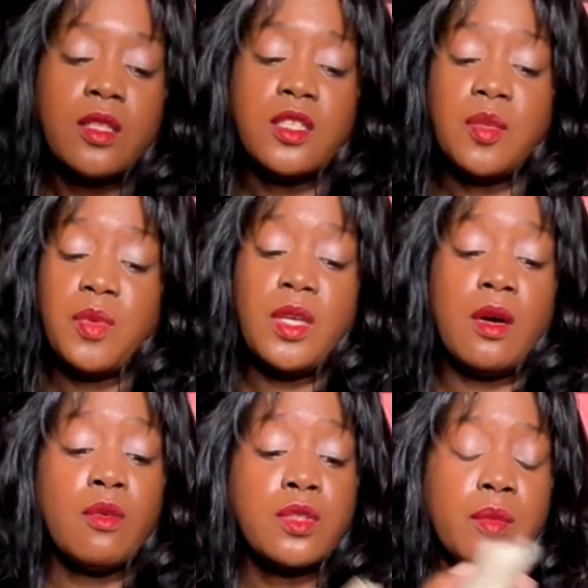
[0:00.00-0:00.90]
This could be
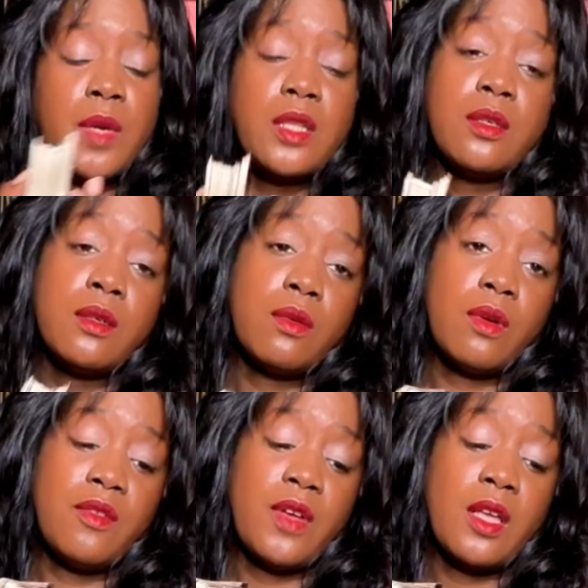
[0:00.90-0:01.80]
an older mother
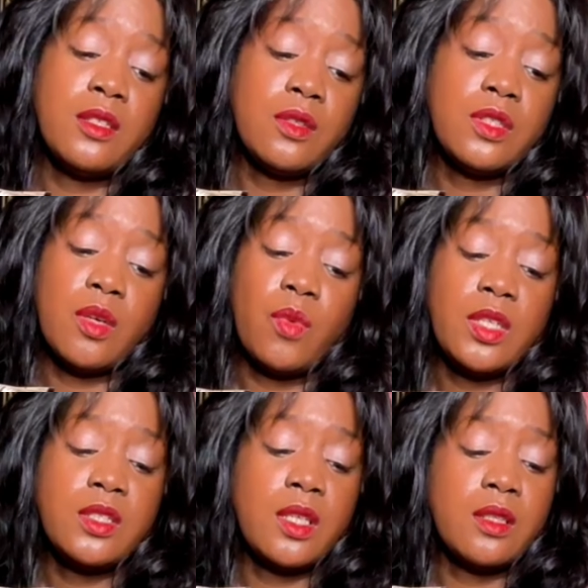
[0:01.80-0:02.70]
or advisor. Someone
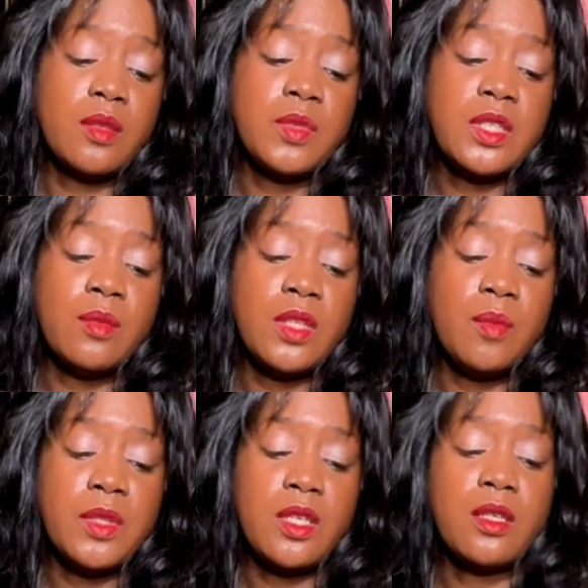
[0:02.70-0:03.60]
is telling them
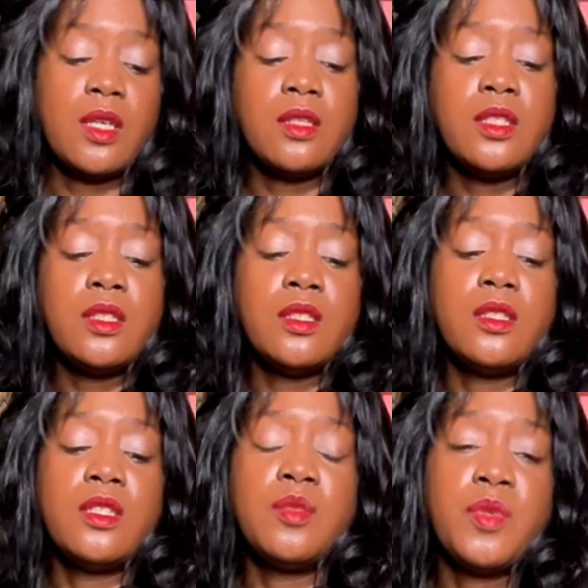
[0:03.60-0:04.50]
something, but they're not listening
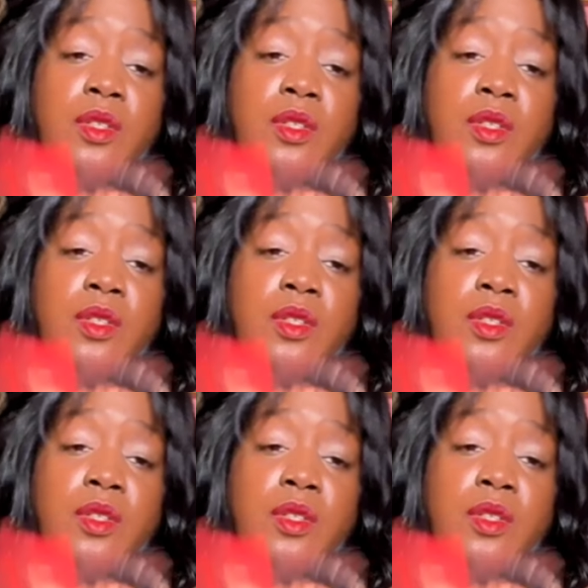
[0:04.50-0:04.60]
to this